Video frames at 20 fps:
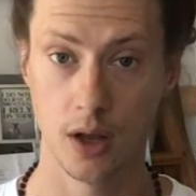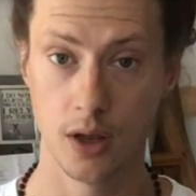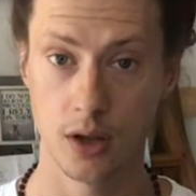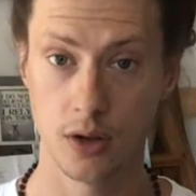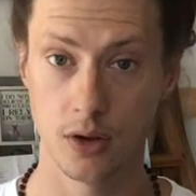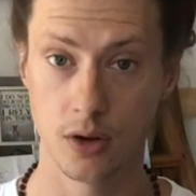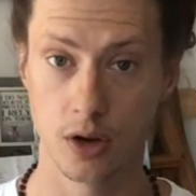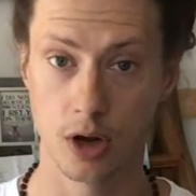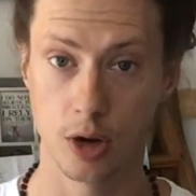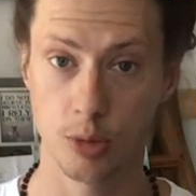
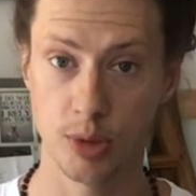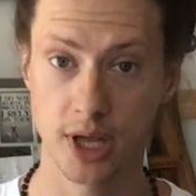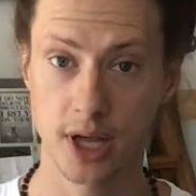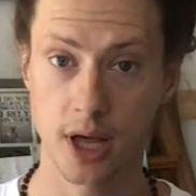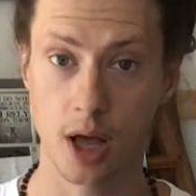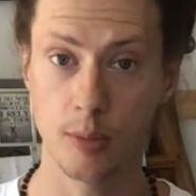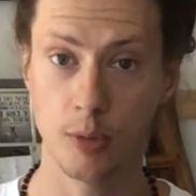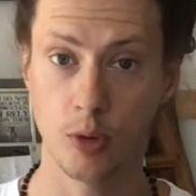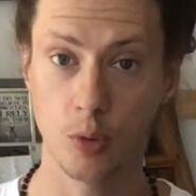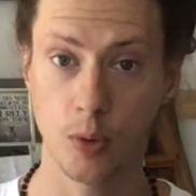You're going to
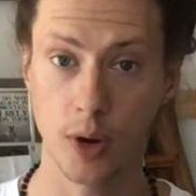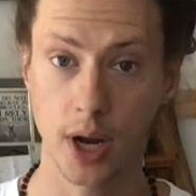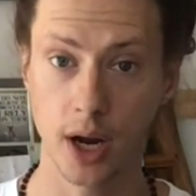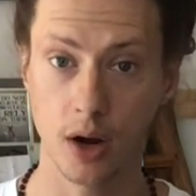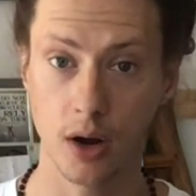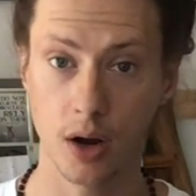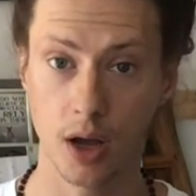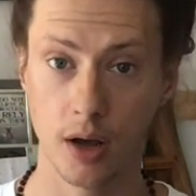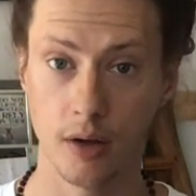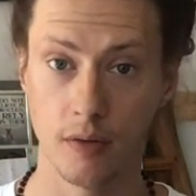become
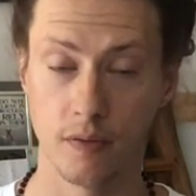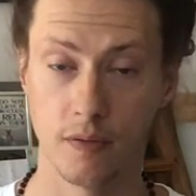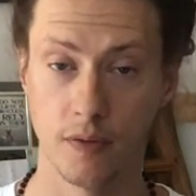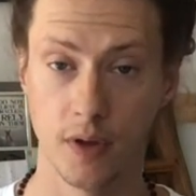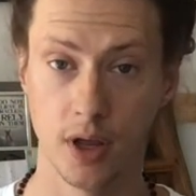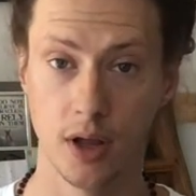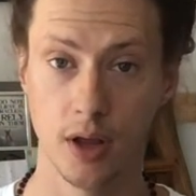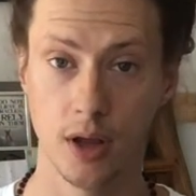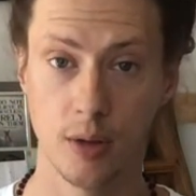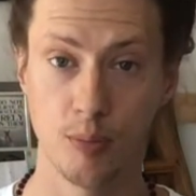aware of
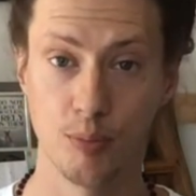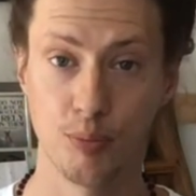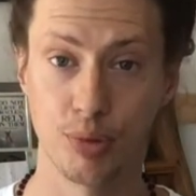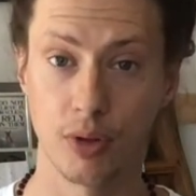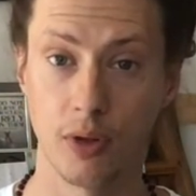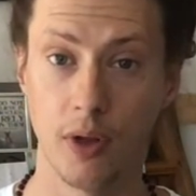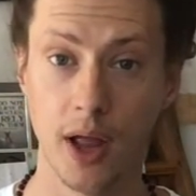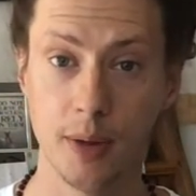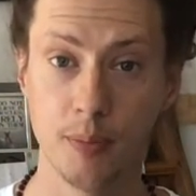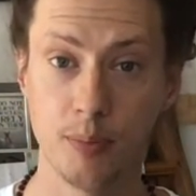
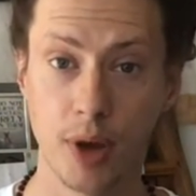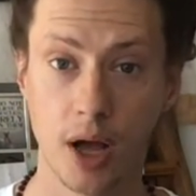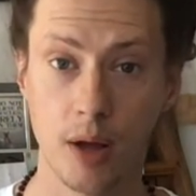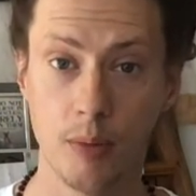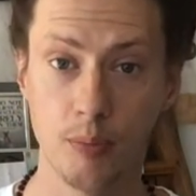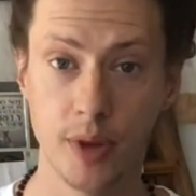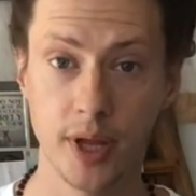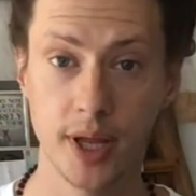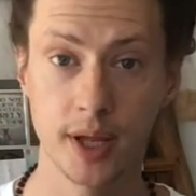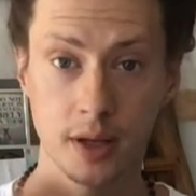blood
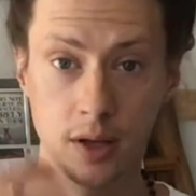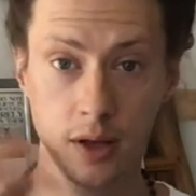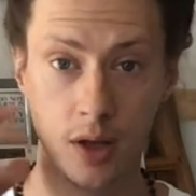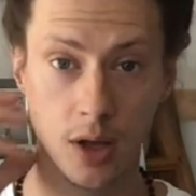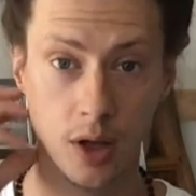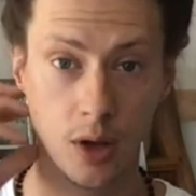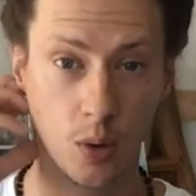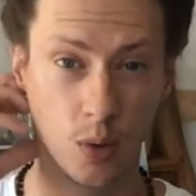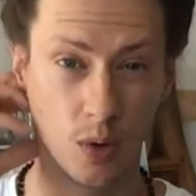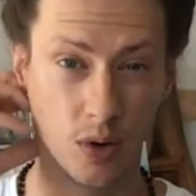pumping
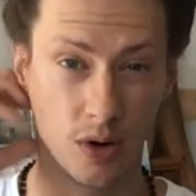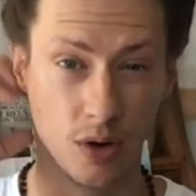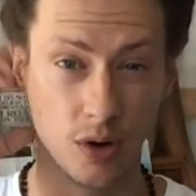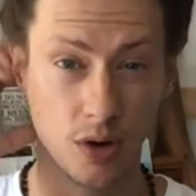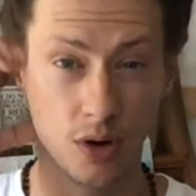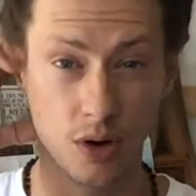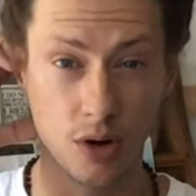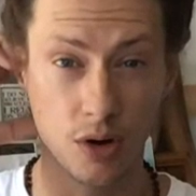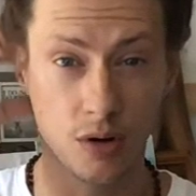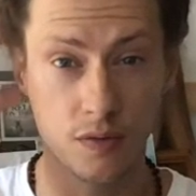or
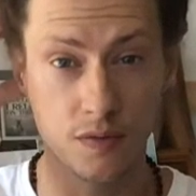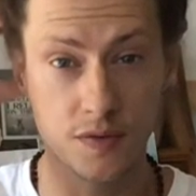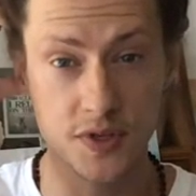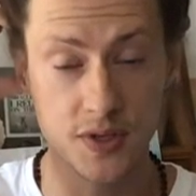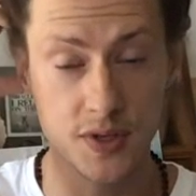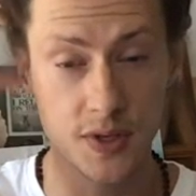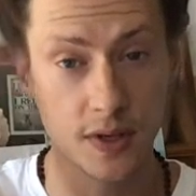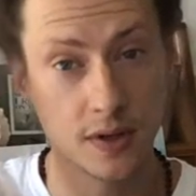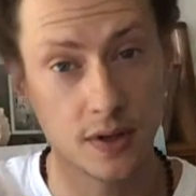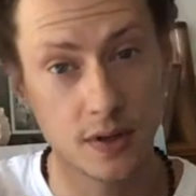
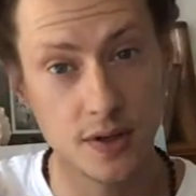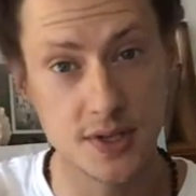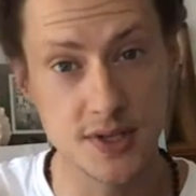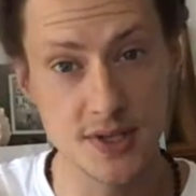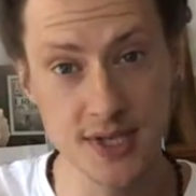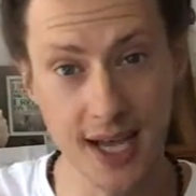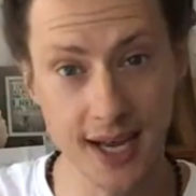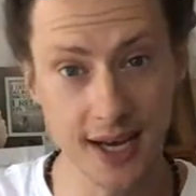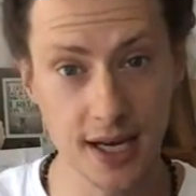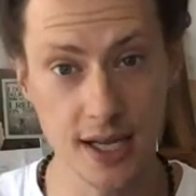nerves
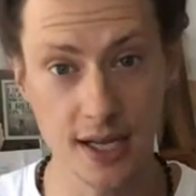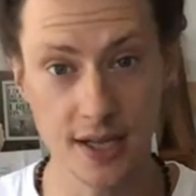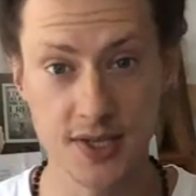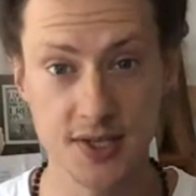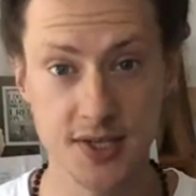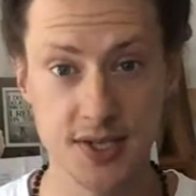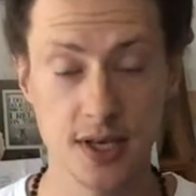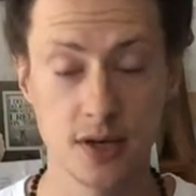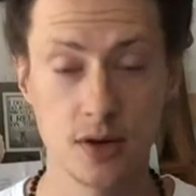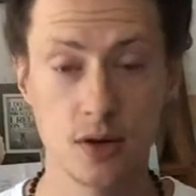sending
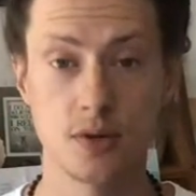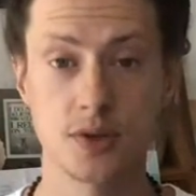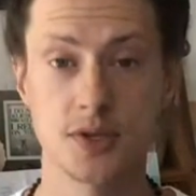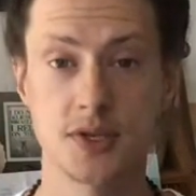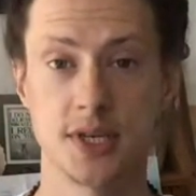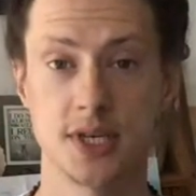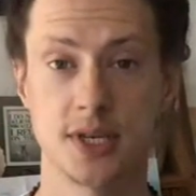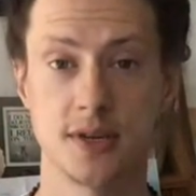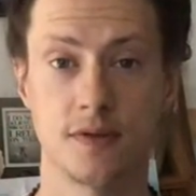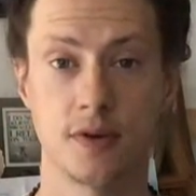signals
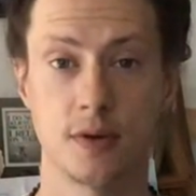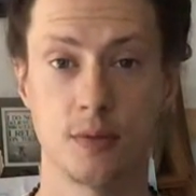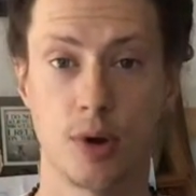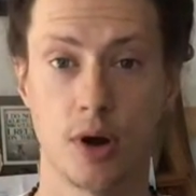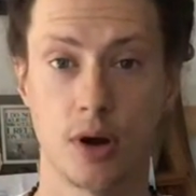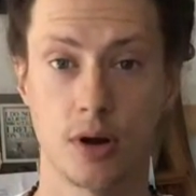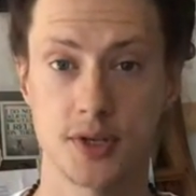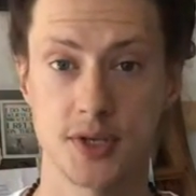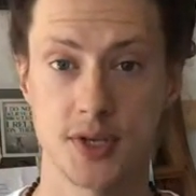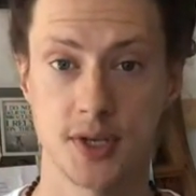in different
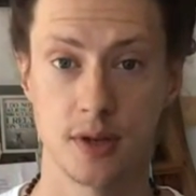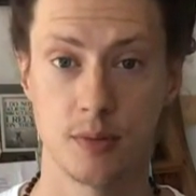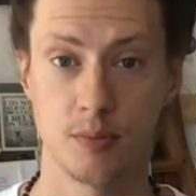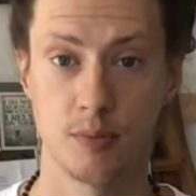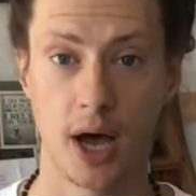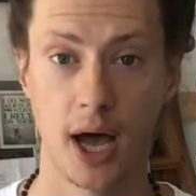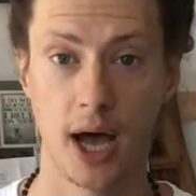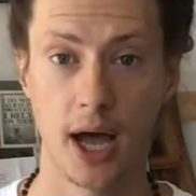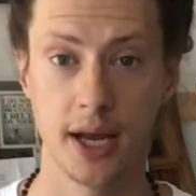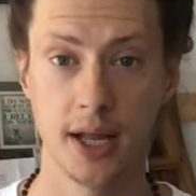parts of the
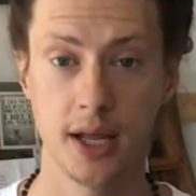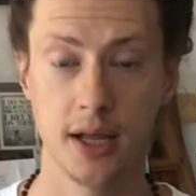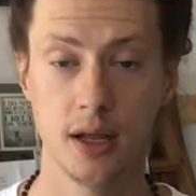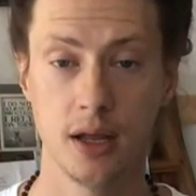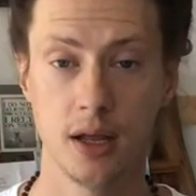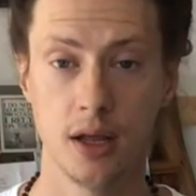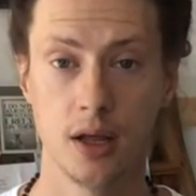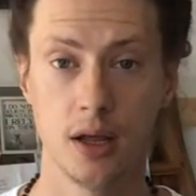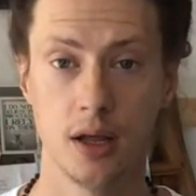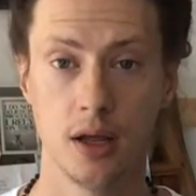body.
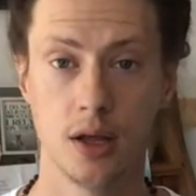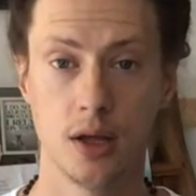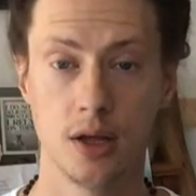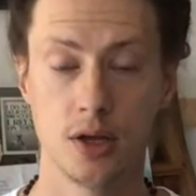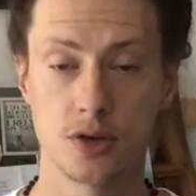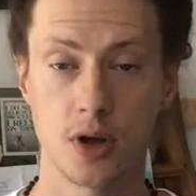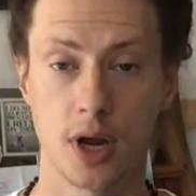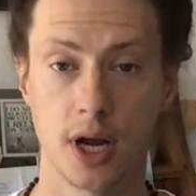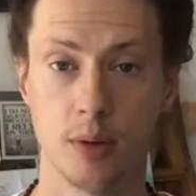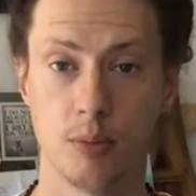
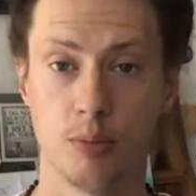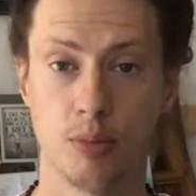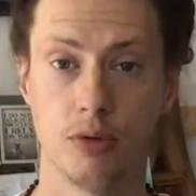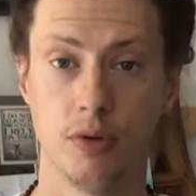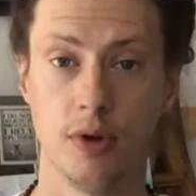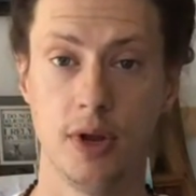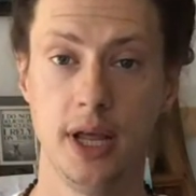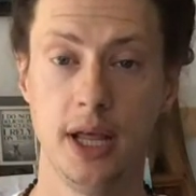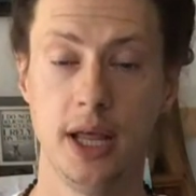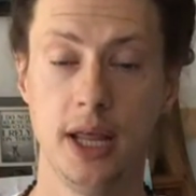Try to
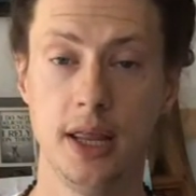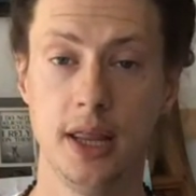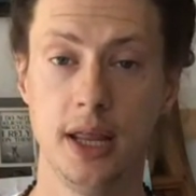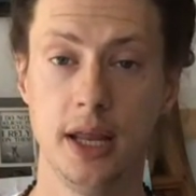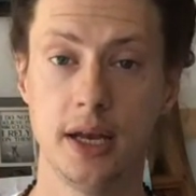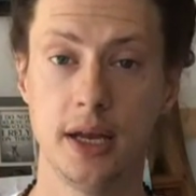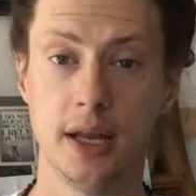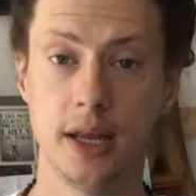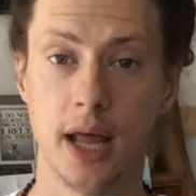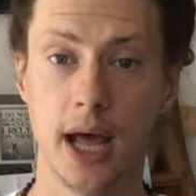breathe
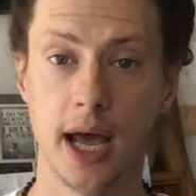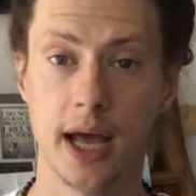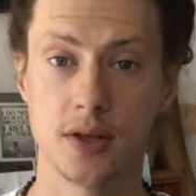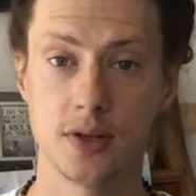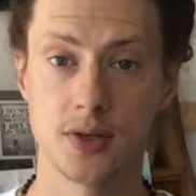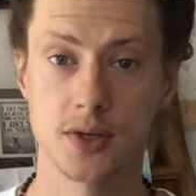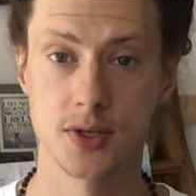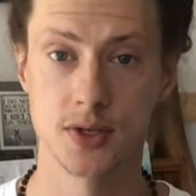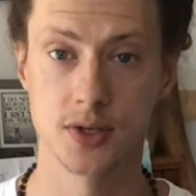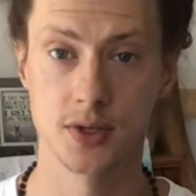into
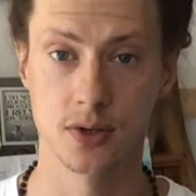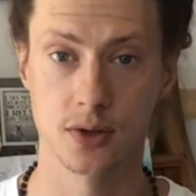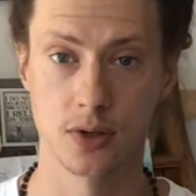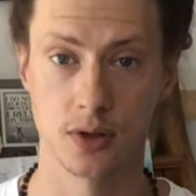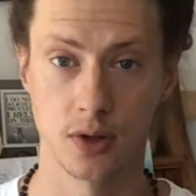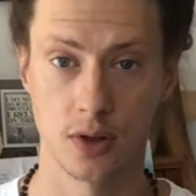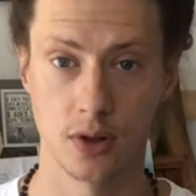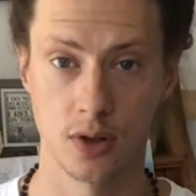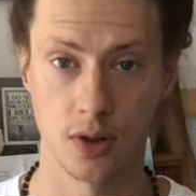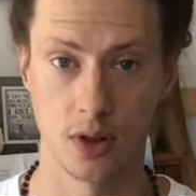that.
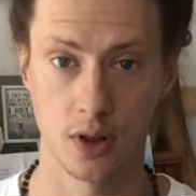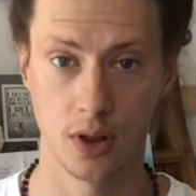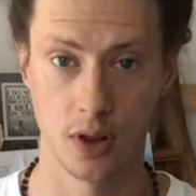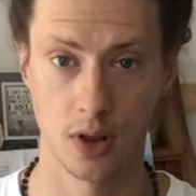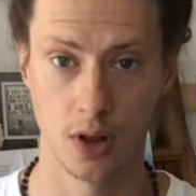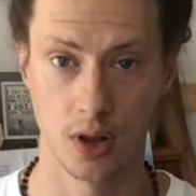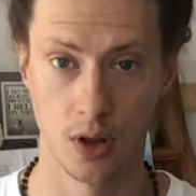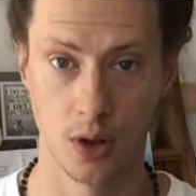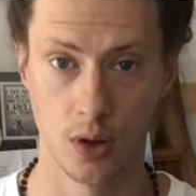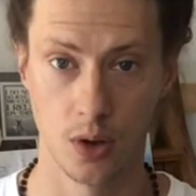
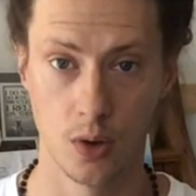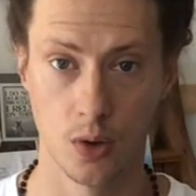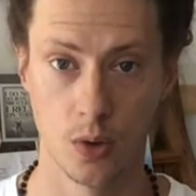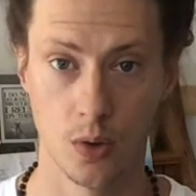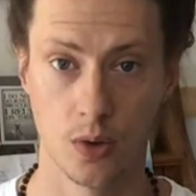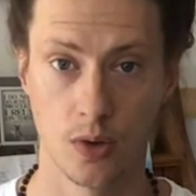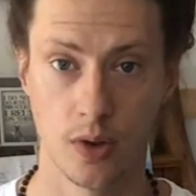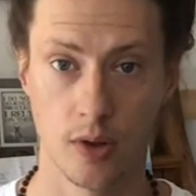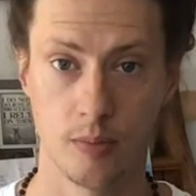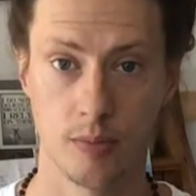
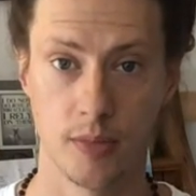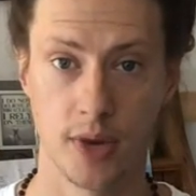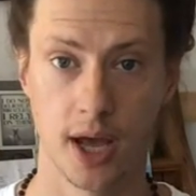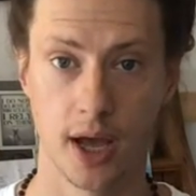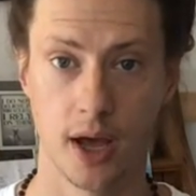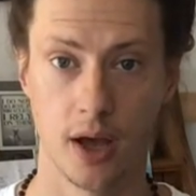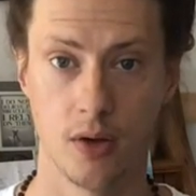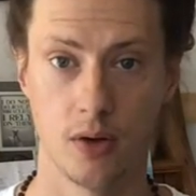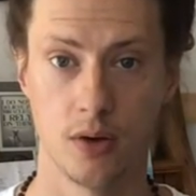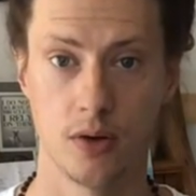Slow them
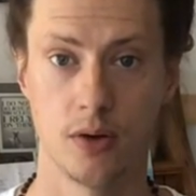down.